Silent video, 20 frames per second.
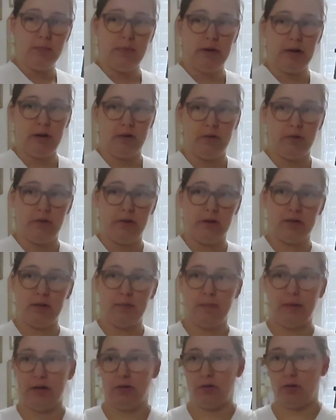But I just had to
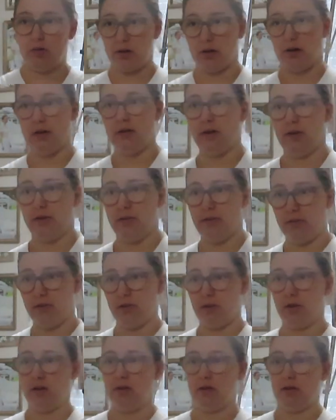make sure that this
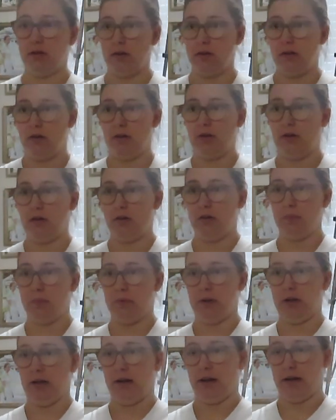
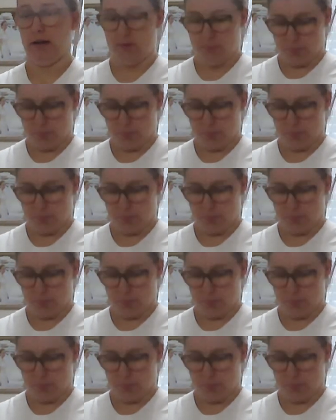would line